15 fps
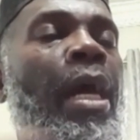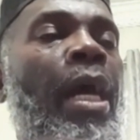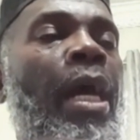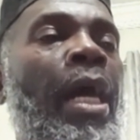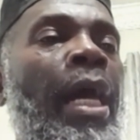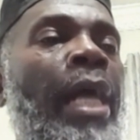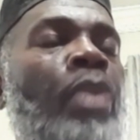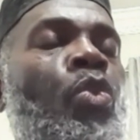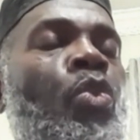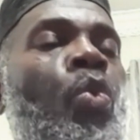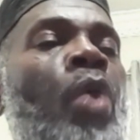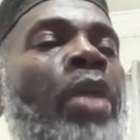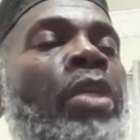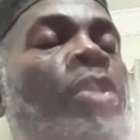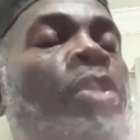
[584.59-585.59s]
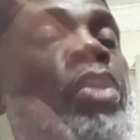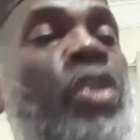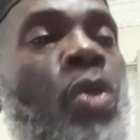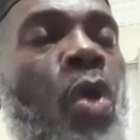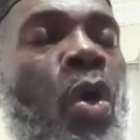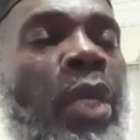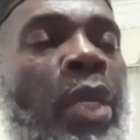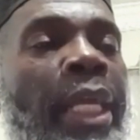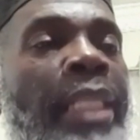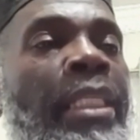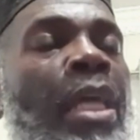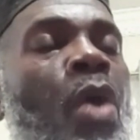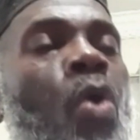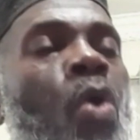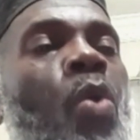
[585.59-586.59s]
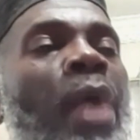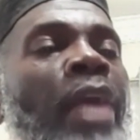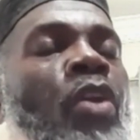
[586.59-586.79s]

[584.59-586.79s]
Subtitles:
to new owners who okay.